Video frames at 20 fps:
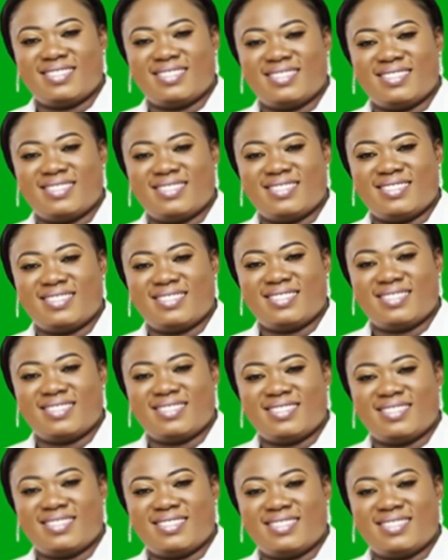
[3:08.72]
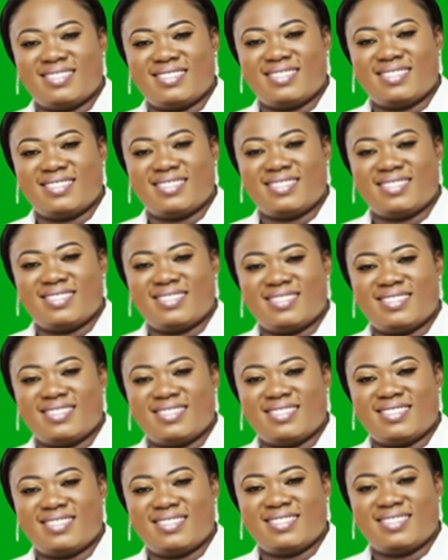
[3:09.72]

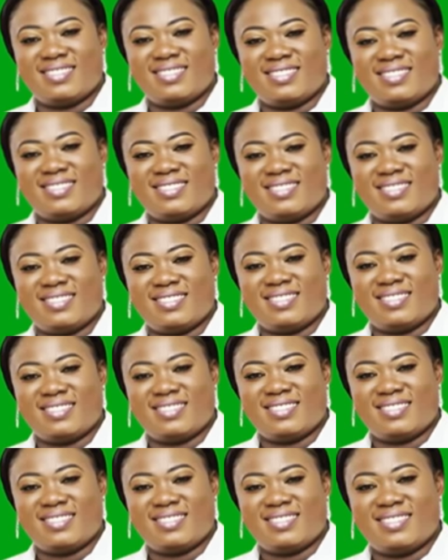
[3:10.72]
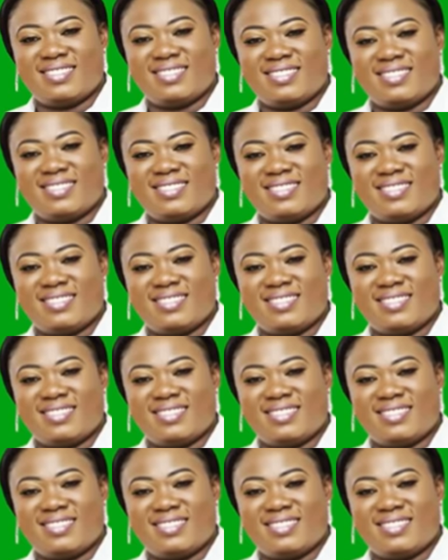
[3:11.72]

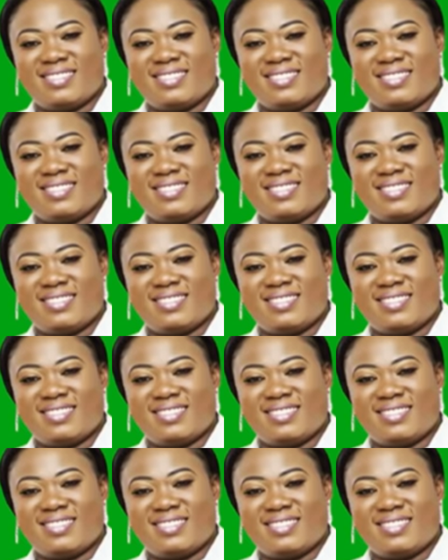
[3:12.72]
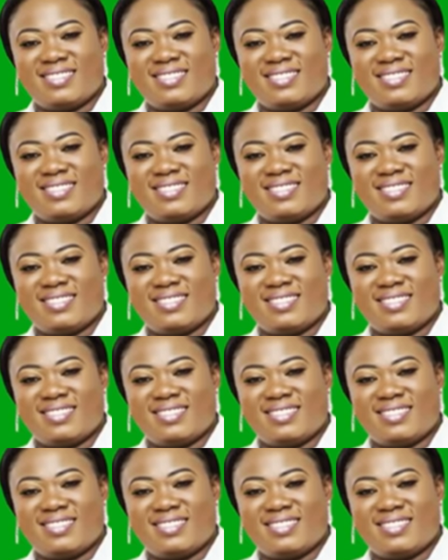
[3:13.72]
The person shown says nothing.